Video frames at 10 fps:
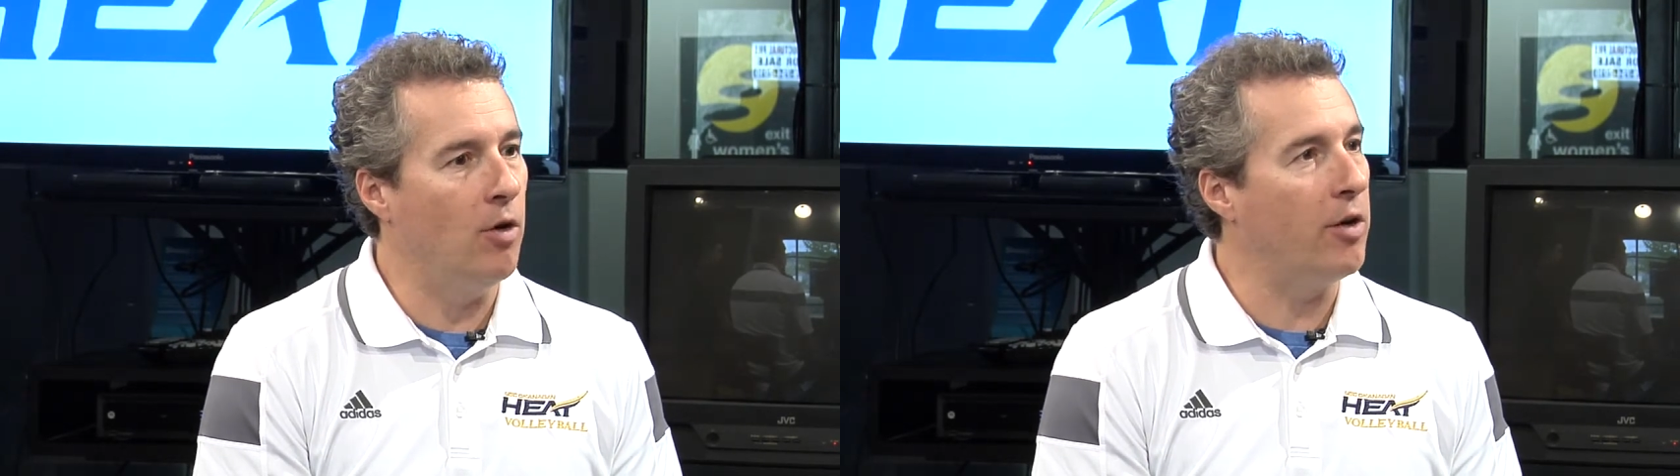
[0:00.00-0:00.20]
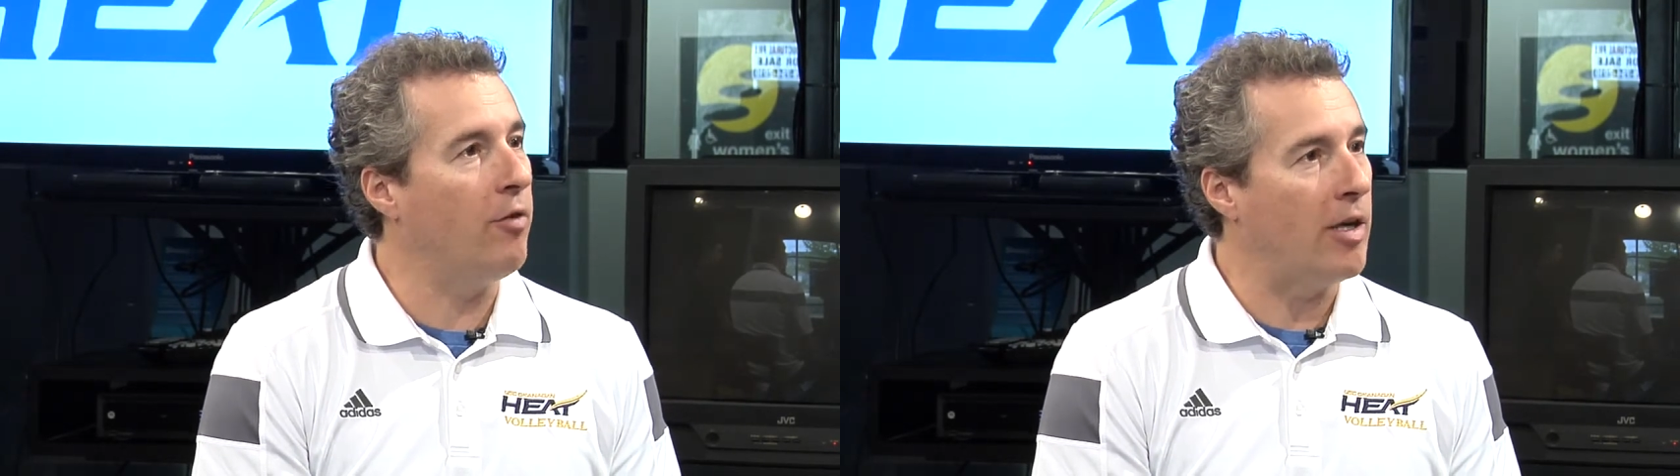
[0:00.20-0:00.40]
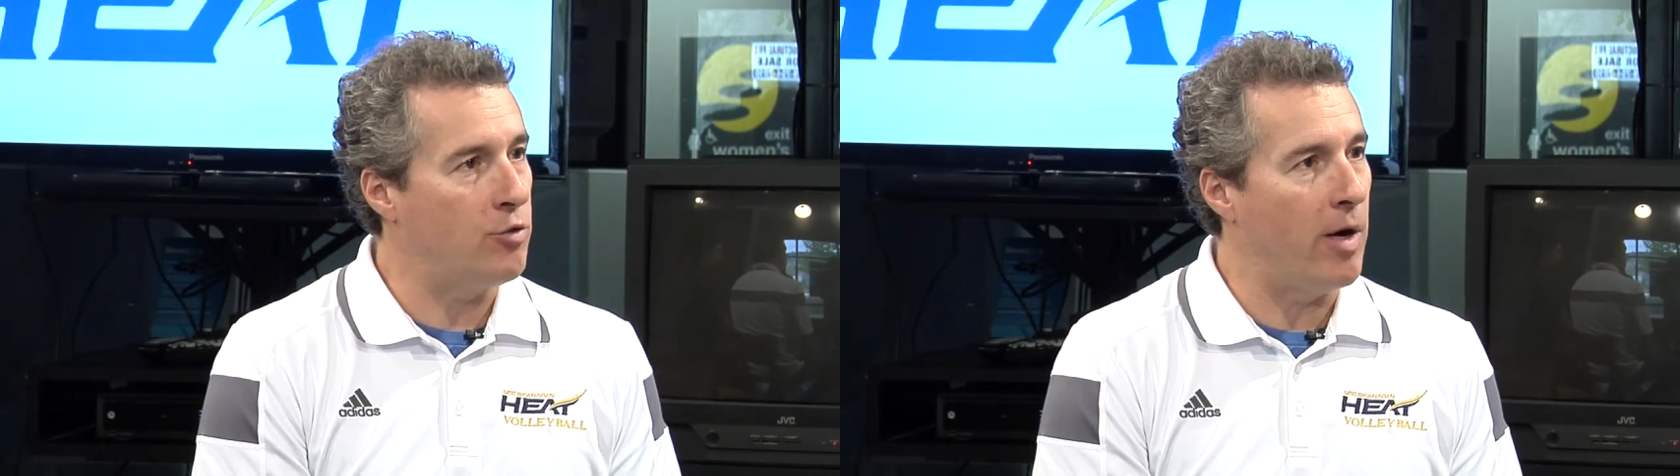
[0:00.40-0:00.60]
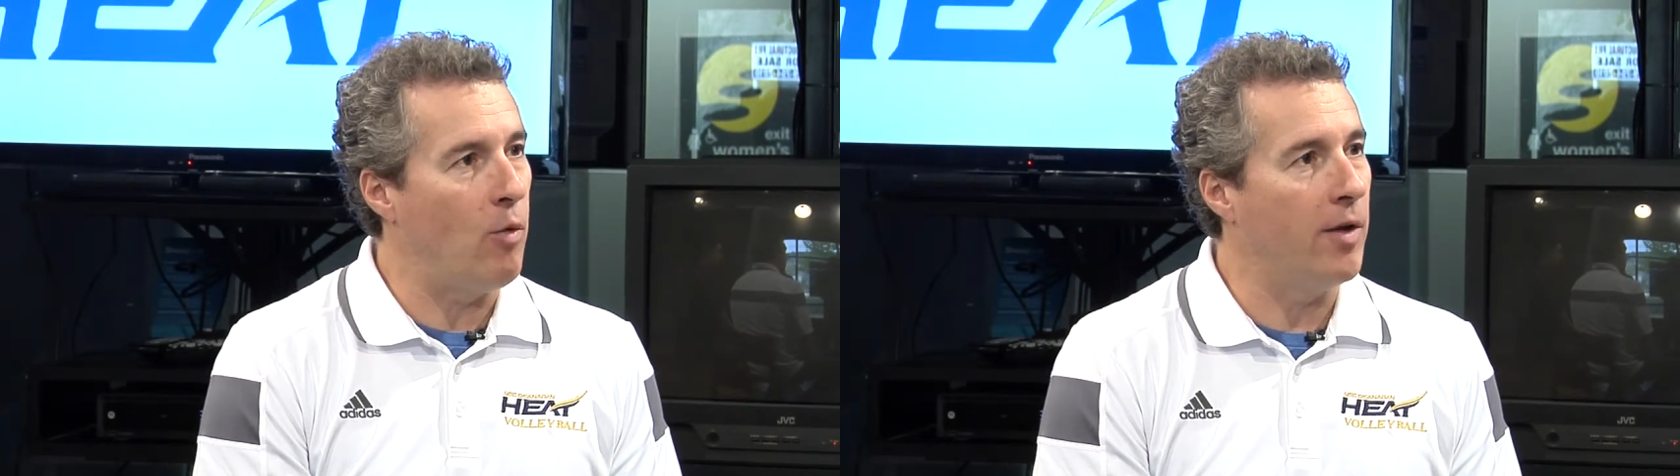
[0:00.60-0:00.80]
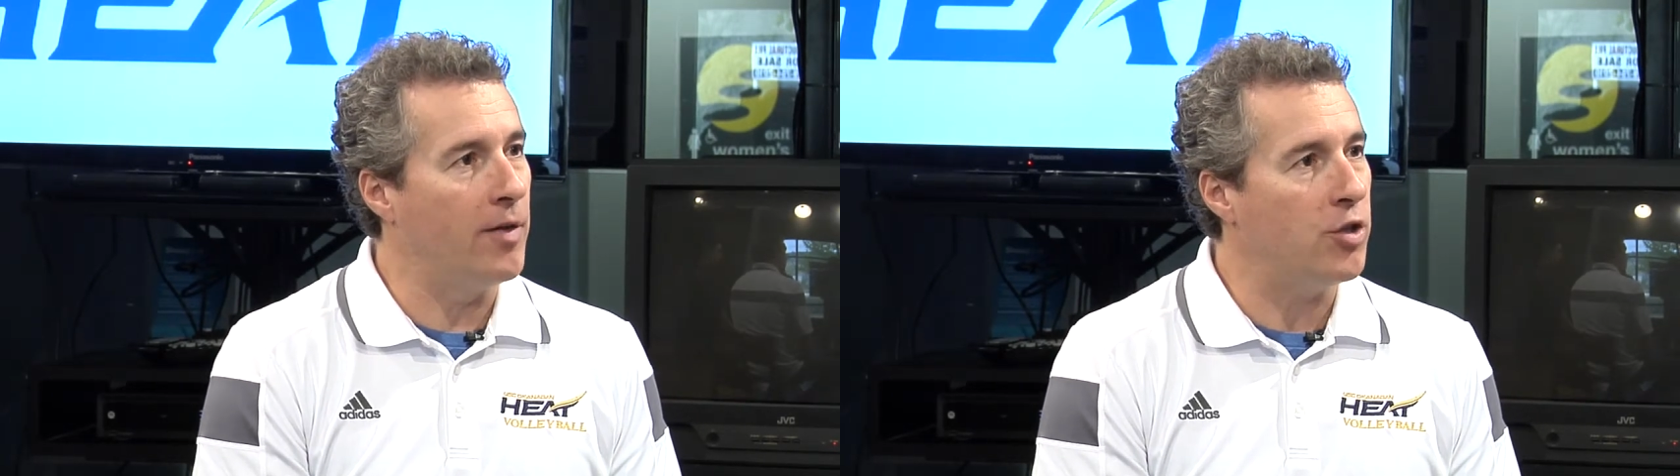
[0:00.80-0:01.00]
only graduate
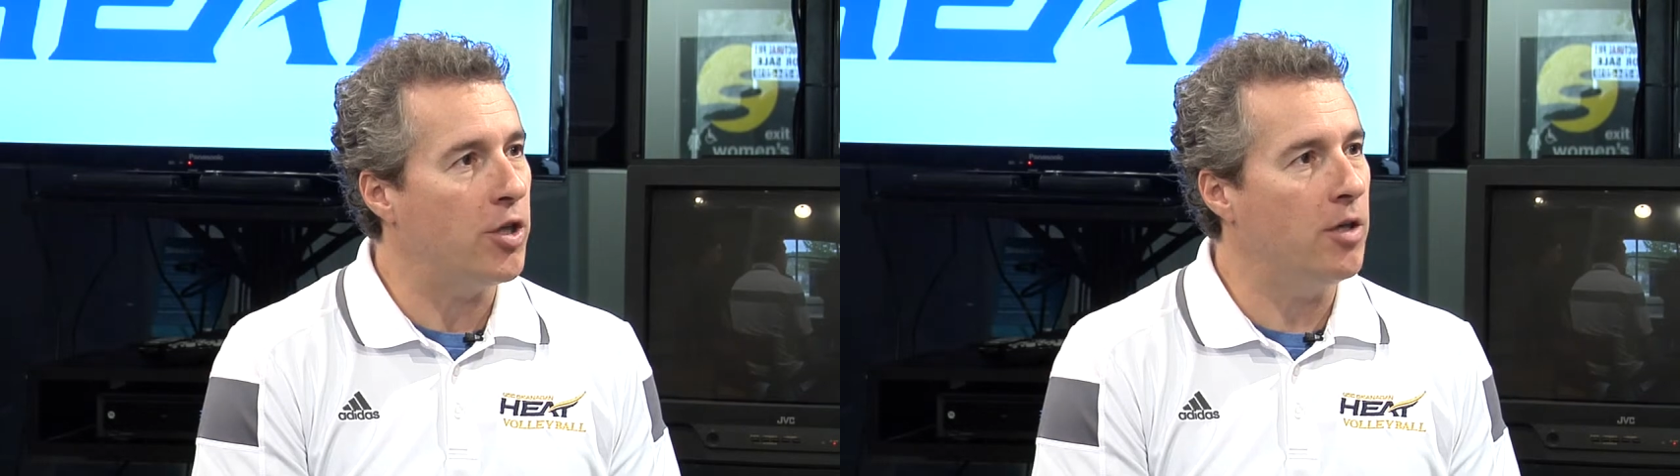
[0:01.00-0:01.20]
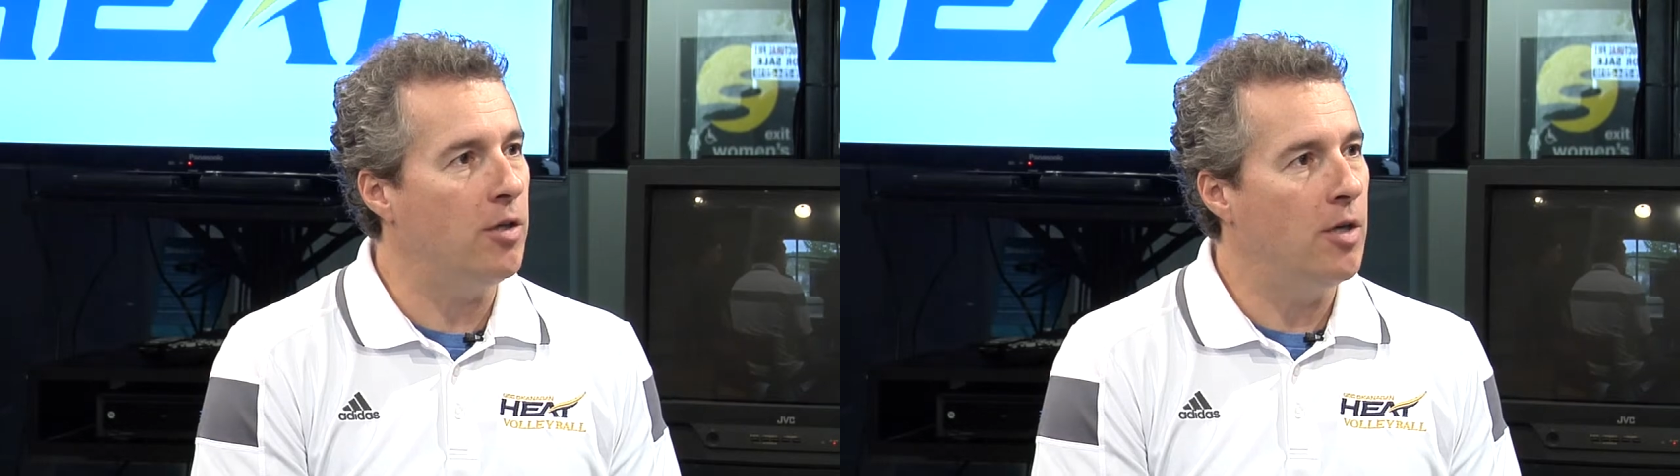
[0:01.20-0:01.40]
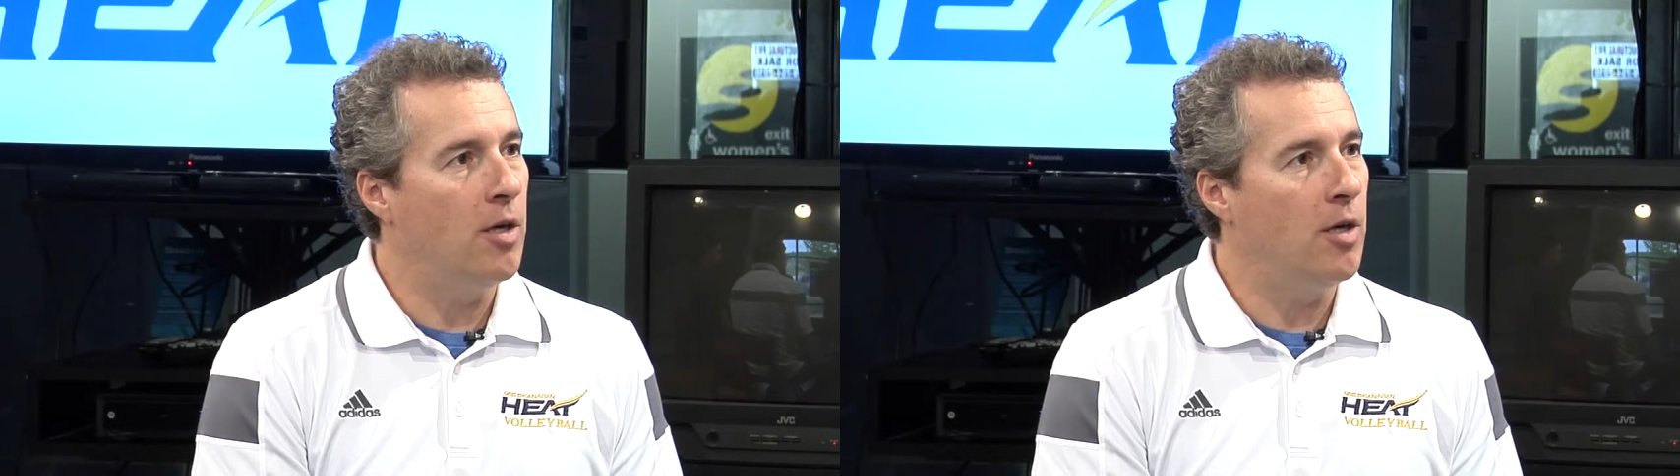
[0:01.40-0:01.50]
one this year,